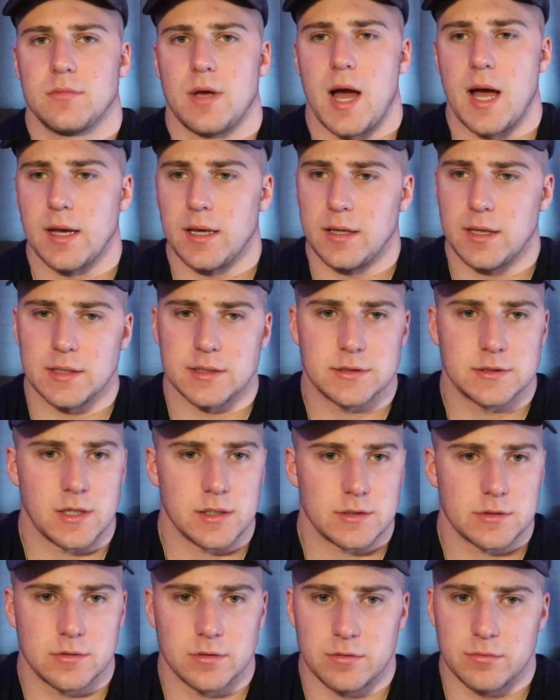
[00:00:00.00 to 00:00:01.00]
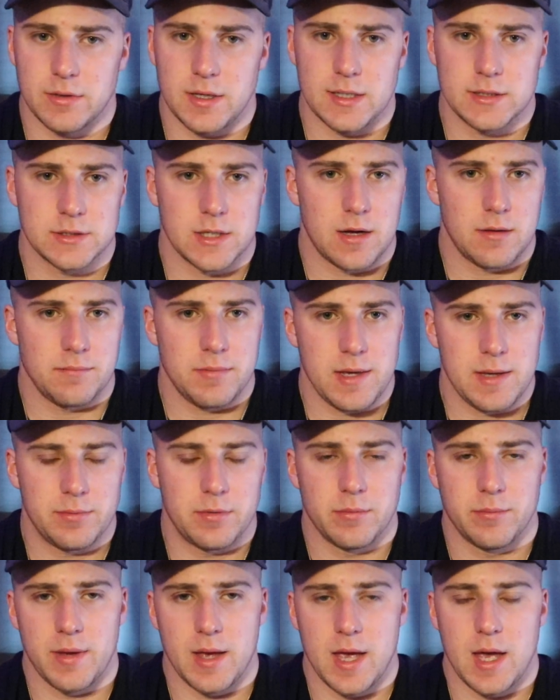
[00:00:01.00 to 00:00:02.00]
I can get such good reads on
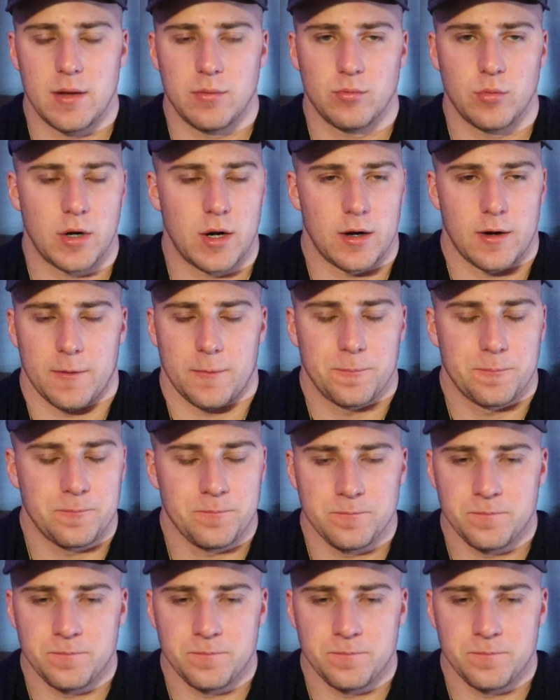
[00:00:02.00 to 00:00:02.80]
people, man, where